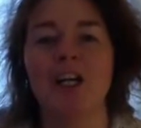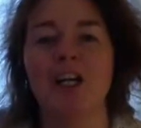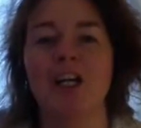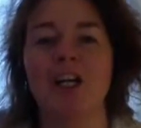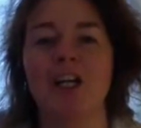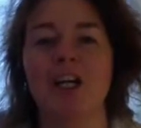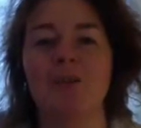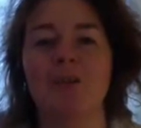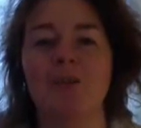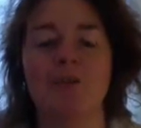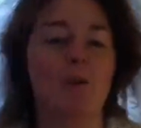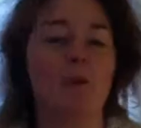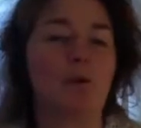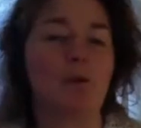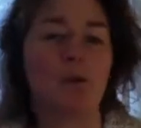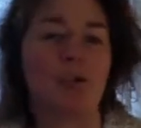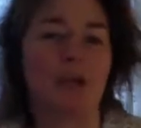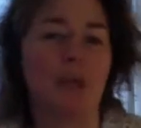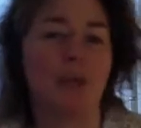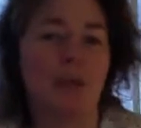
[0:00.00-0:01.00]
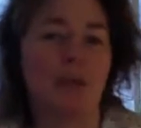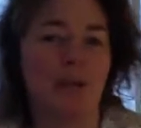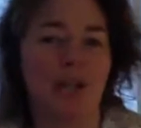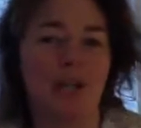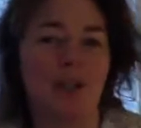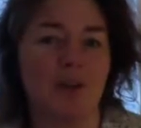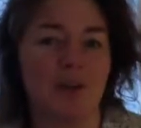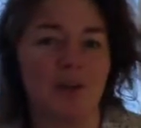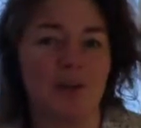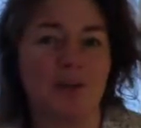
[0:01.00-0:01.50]
if you're trying to
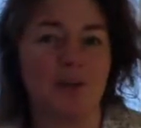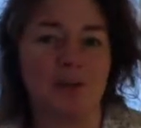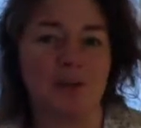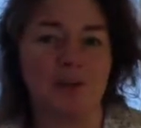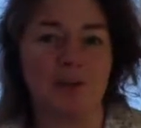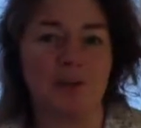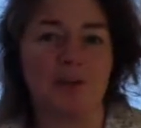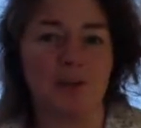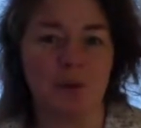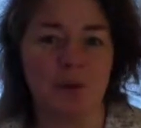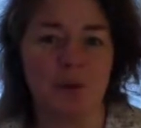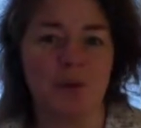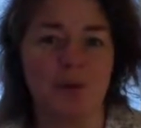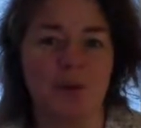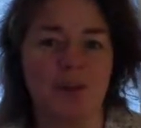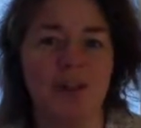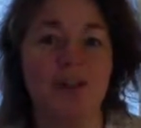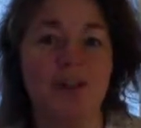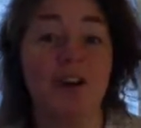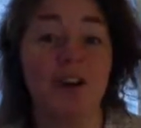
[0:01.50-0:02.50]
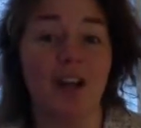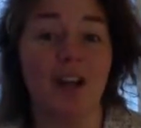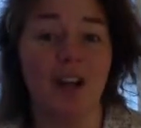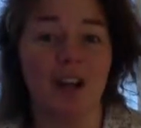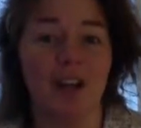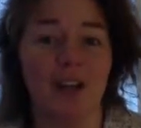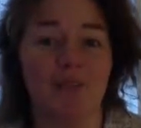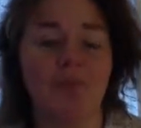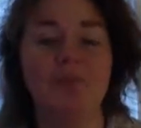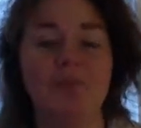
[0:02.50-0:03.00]
blag yourself or not,
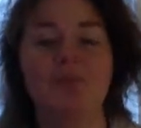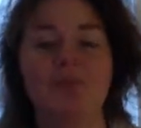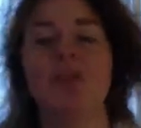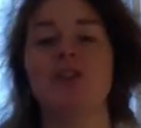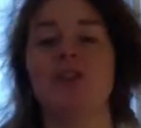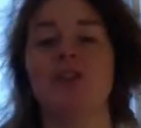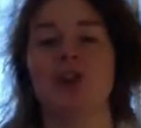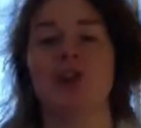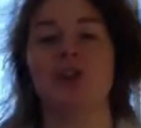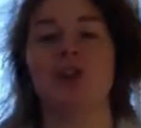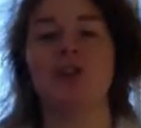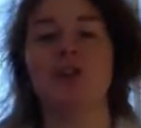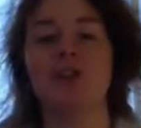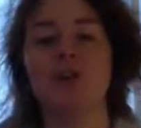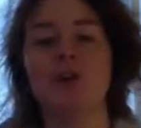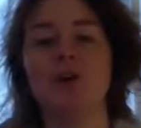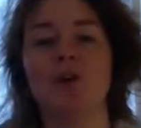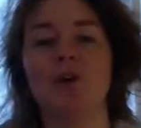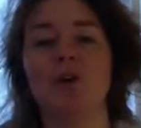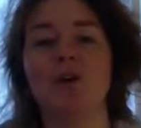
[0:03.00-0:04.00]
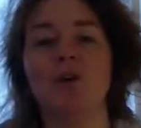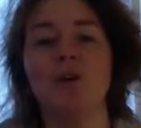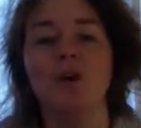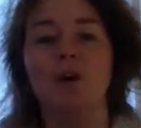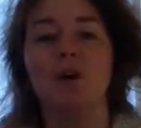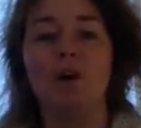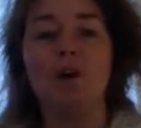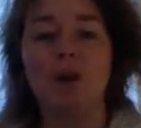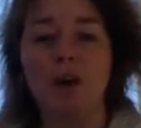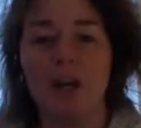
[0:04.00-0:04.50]
okay? So you've got your
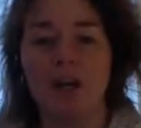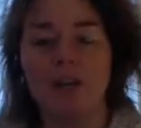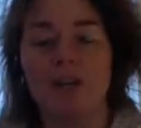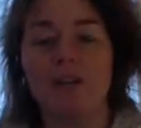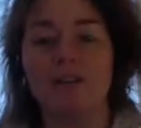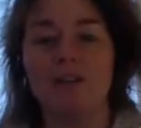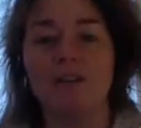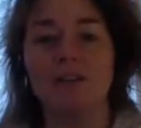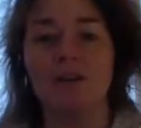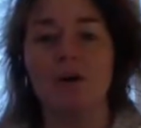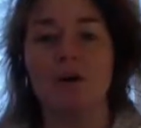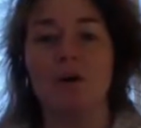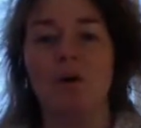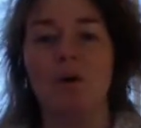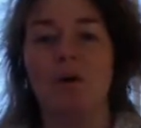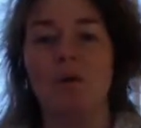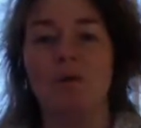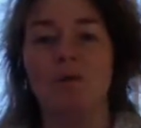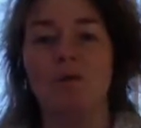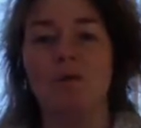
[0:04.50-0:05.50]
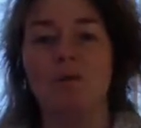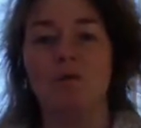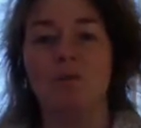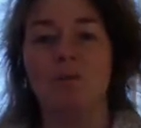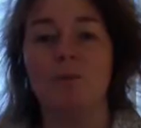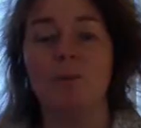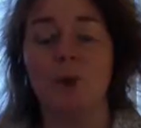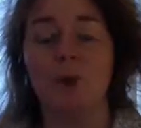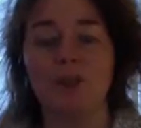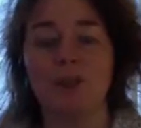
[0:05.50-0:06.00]
long list of
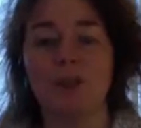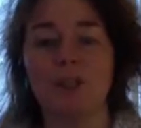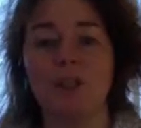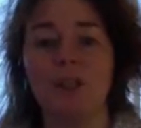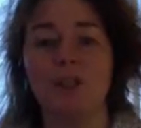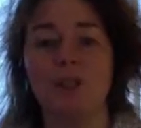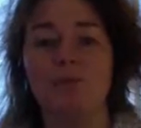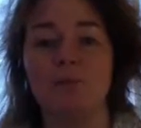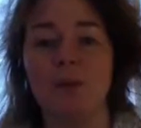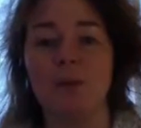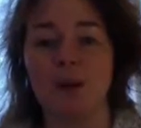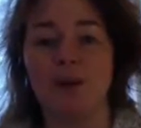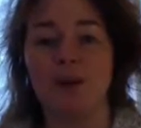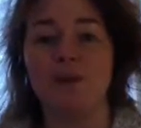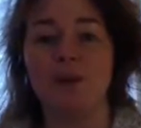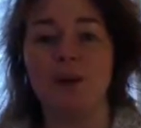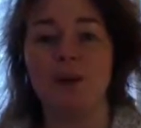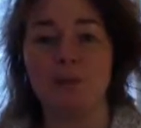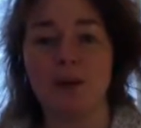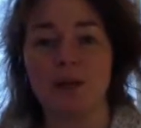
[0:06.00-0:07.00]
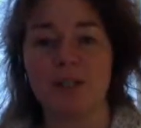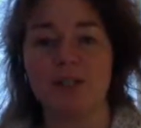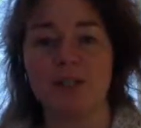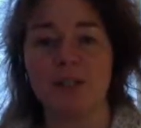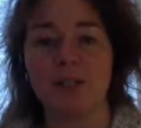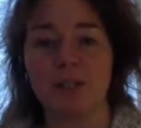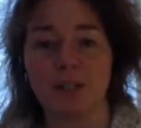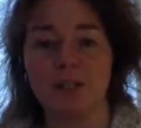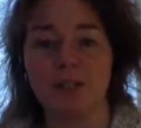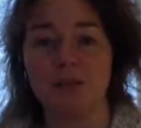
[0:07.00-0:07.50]
positive, perfect, present
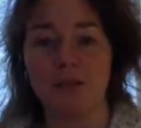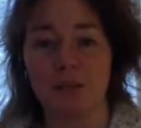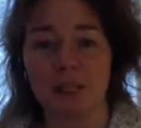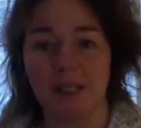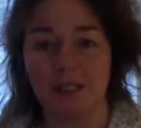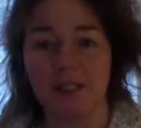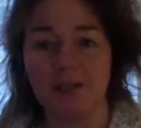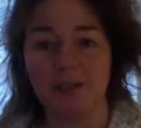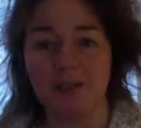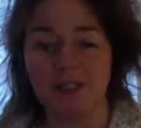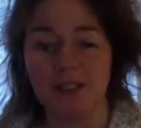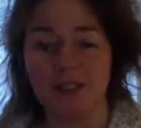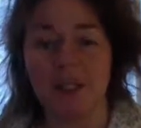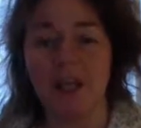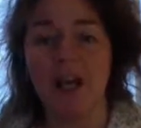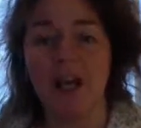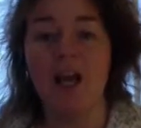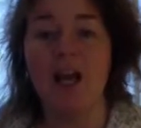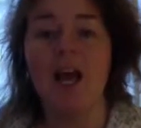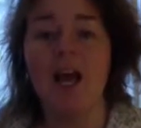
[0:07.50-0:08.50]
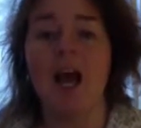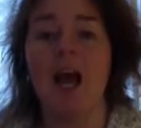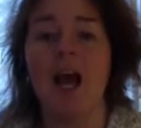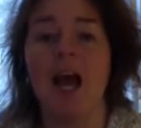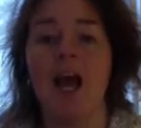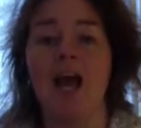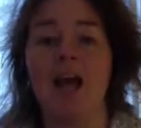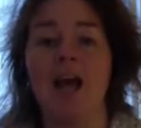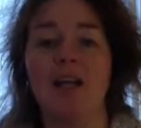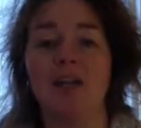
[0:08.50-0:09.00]
tense beliefs,
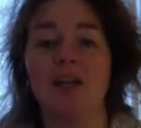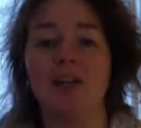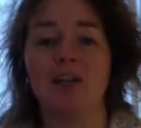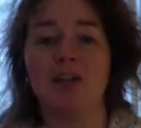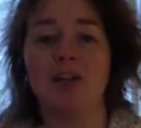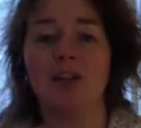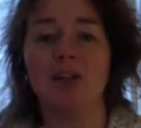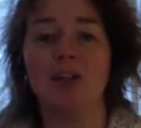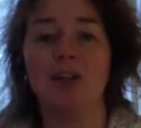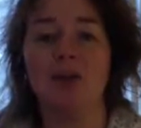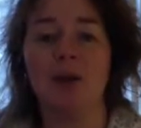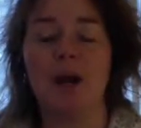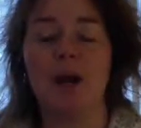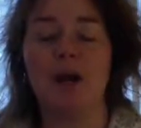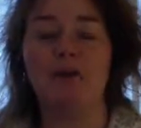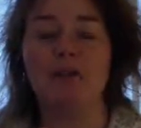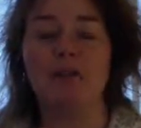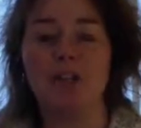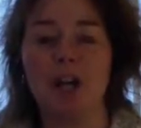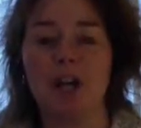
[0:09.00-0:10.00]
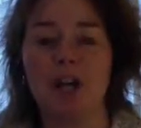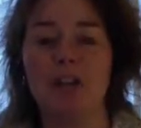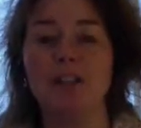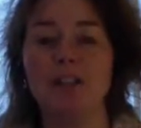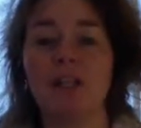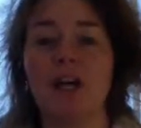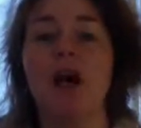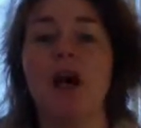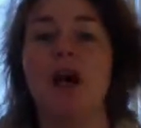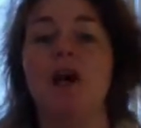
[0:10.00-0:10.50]
and you have chunked
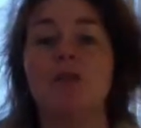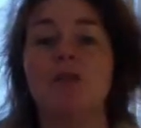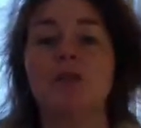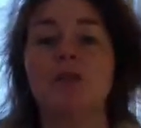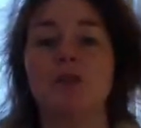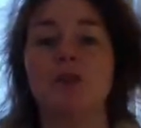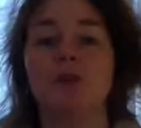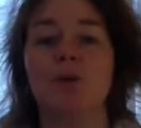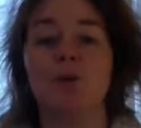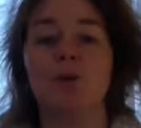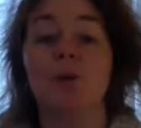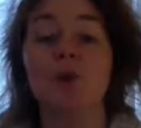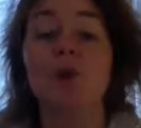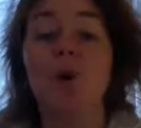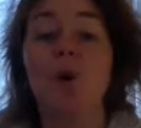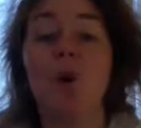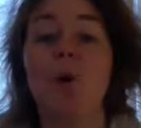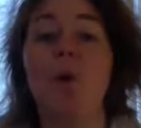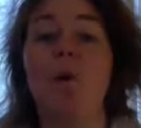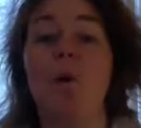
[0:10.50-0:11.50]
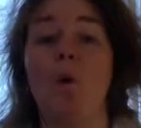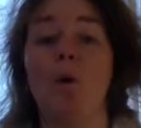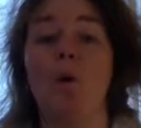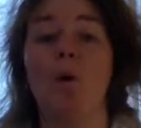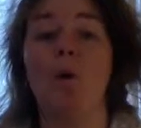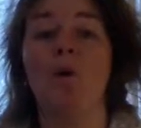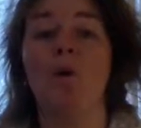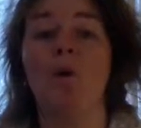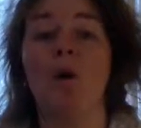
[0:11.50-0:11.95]
it up to the core